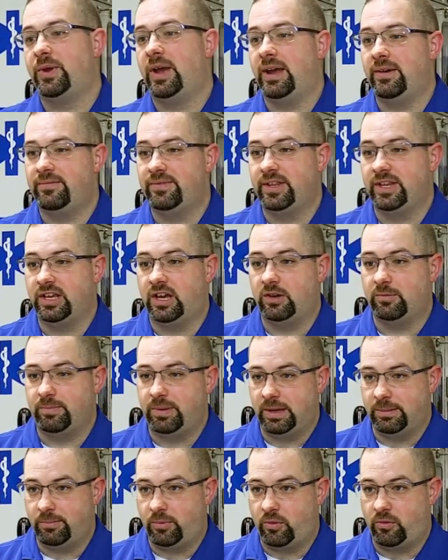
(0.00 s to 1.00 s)
have the young
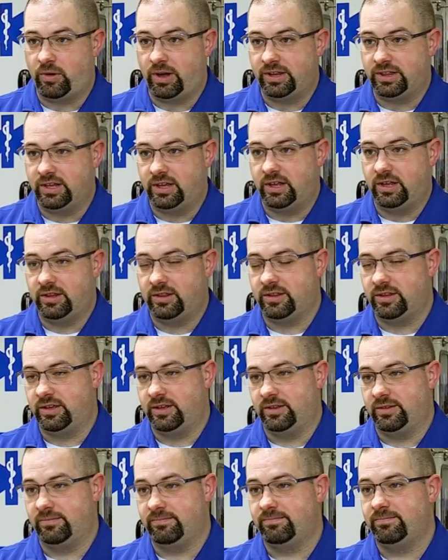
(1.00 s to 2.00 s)
people, right? The,
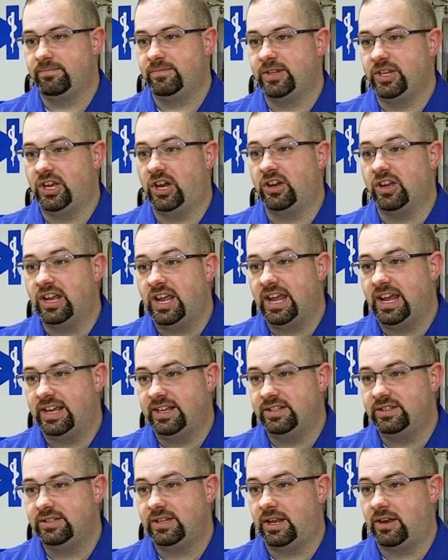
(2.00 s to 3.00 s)
the, the young
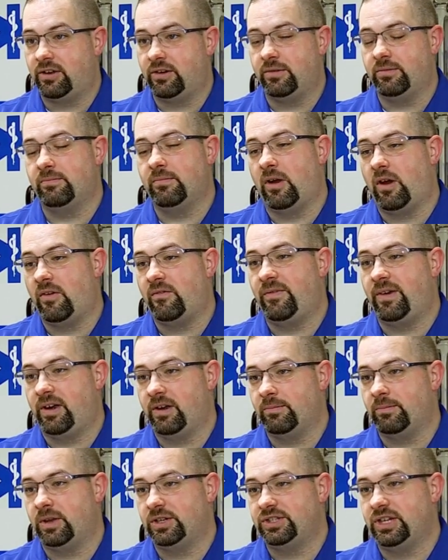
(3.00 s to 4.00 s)
kids that are, are
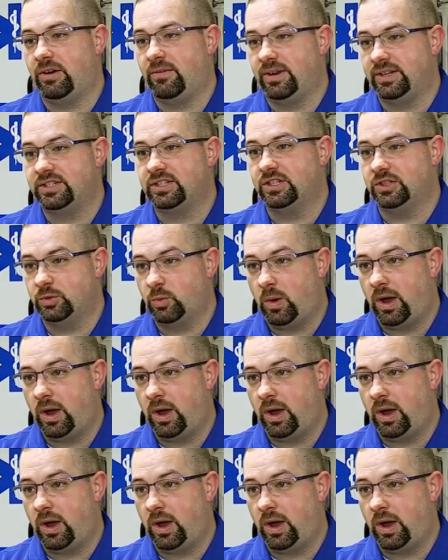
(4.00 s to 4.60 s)
very much at risk as